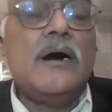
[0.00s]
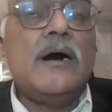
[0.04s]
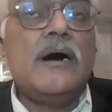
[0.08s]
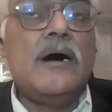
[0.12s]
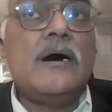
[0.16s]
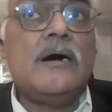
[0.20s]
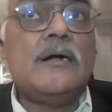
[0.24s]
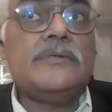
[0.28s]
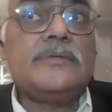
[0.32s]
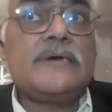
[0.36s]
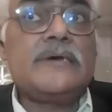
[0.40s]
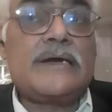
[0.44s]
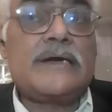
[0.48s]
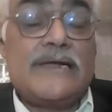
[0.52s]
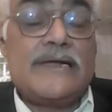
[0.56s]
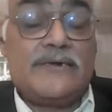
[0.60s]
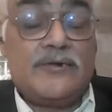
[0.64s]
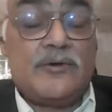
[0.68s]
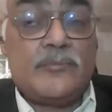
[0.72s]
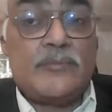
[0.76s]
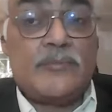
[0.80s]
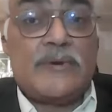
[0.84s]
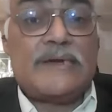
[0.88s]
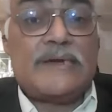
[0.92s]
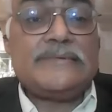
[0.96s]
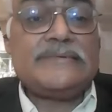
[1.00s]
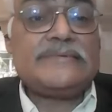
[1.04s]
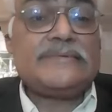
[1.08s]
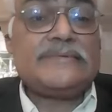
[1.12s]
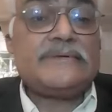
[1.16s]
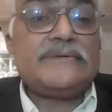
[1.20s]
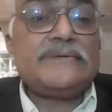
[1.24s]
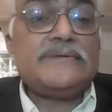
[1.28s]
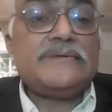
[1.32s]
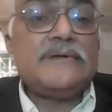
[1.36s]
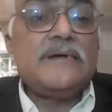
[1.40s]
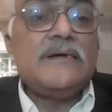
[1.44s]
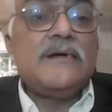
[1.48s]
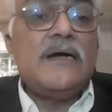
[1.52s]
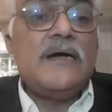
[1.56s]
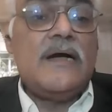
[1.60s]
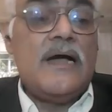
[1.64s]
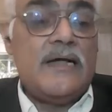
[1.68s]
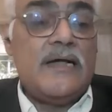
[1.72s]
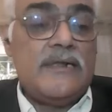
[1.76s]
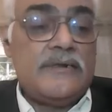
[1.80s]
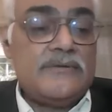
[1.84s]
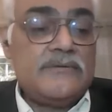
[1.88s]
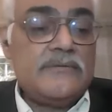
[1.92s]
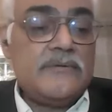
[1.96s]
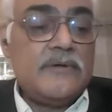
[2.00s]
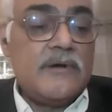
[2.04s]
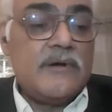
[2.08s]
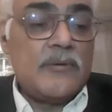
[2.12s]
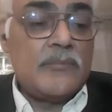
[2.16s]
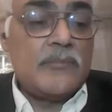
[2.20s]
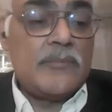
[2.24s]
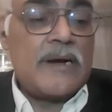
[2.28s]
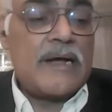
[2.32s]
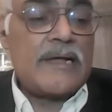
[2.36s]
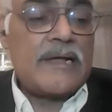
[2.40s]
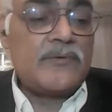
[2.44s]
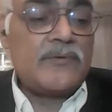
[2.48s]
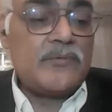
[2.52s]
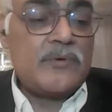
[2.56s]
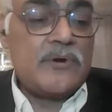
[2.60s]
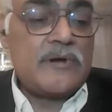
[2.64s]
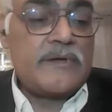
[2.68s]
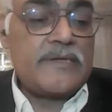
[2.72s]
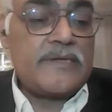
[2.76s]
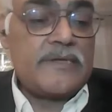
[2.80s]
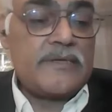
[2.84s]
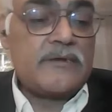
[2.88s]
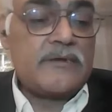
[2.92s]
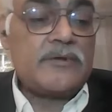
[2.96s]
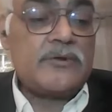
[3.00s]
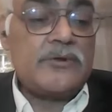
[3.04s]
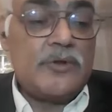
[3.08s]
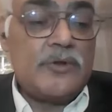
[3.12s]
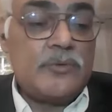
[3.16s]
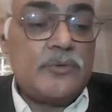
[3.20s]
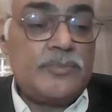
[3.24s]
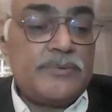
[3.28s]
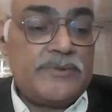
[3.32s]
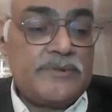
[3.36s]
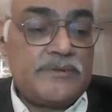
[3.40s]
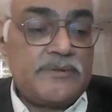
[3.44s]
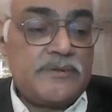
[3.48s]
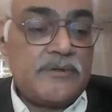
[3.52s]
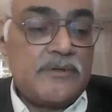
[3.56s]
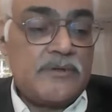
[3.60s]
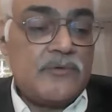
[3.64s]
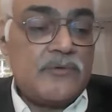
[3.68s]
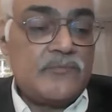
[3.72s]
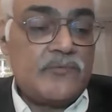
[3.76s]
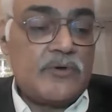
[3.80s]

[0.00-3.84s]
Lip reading: the kind of mindset. And my working globally